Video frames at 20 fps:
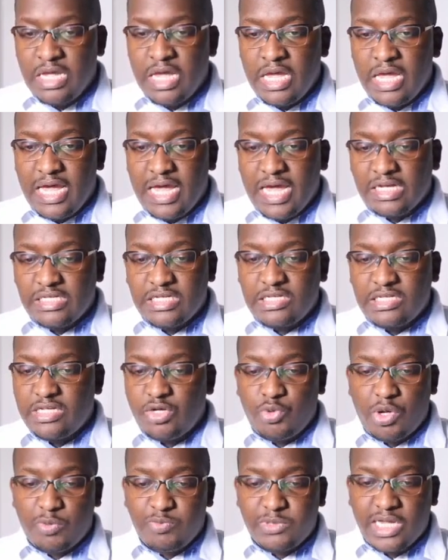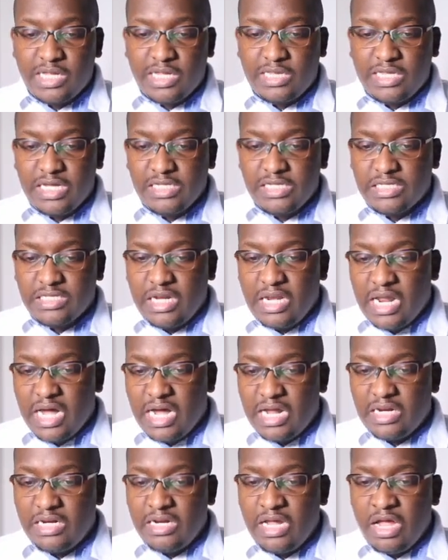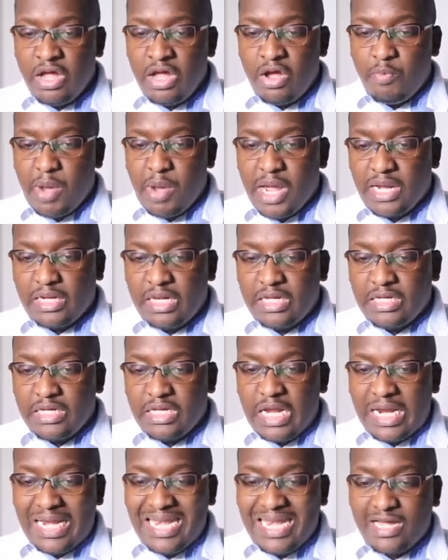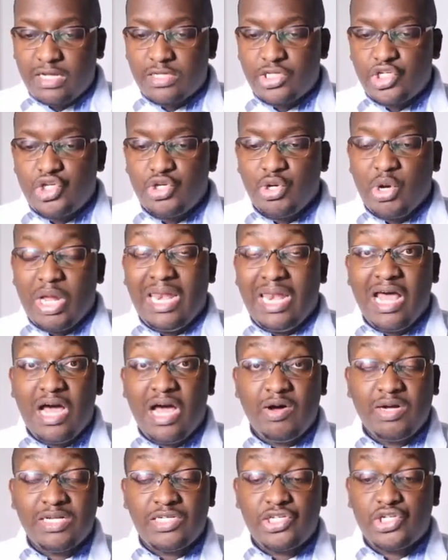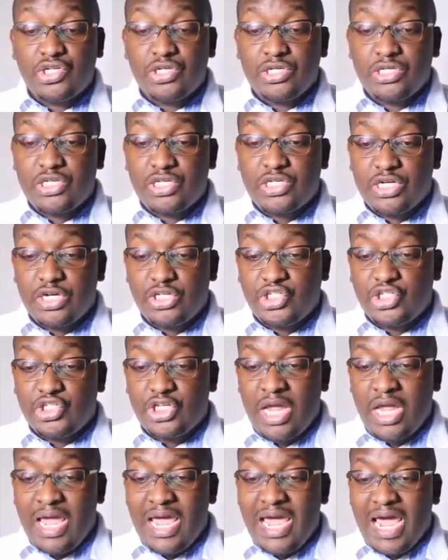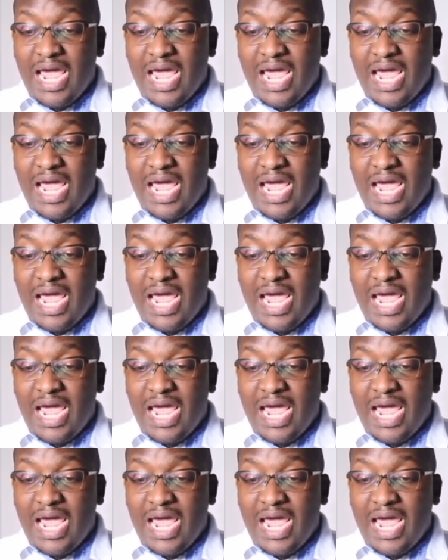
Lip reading: Existing website, there isn't none. By clicking next, you allow us to search and